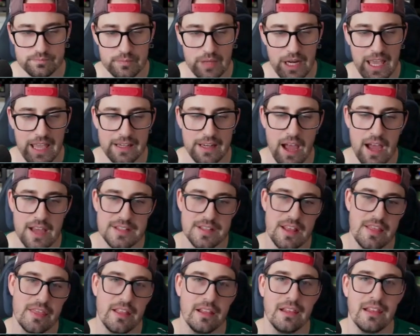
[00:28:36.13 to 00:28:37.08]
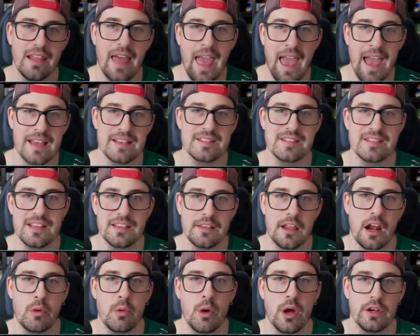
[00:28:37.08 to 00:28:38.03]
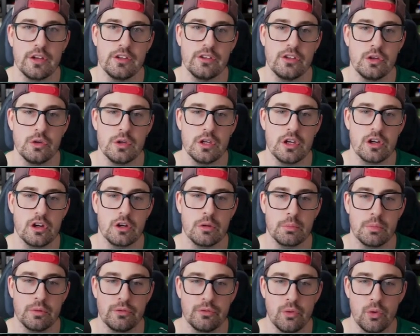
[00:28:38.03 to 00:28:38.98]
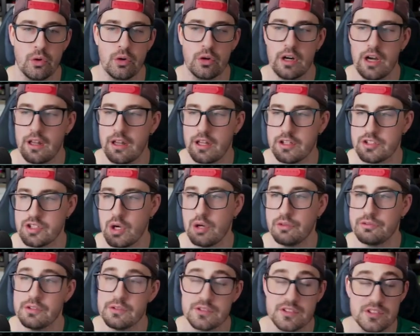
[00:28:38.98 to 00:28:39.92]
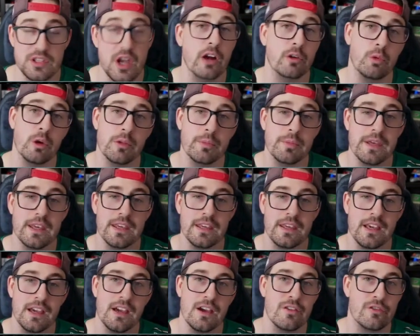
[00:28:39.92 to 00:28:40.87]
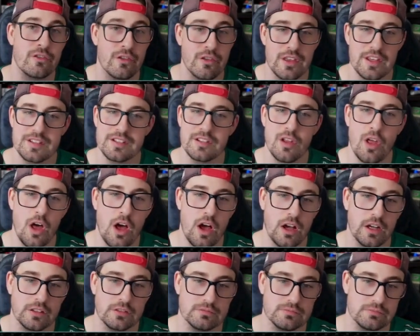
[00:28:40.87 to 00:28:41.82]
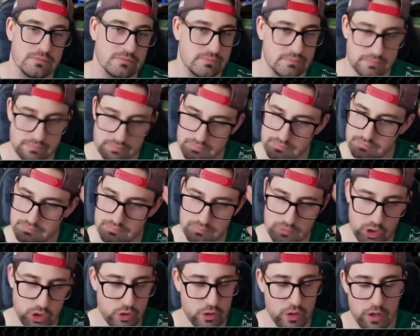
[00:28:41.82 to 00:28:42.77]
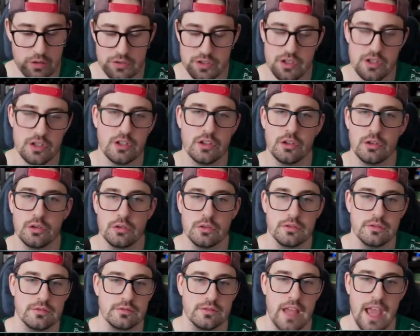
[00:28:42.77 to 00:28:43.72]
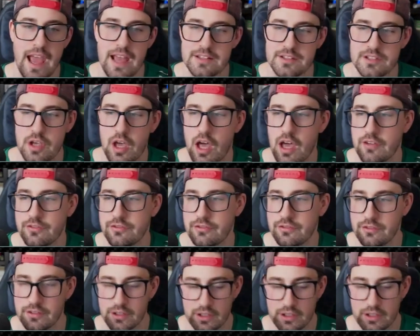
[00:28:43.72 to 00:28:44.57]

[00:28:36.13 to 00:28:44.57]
And guys, the last thing that I wanted to do here before I let you go, if you stuck with me for this long, kudos to you, hats off.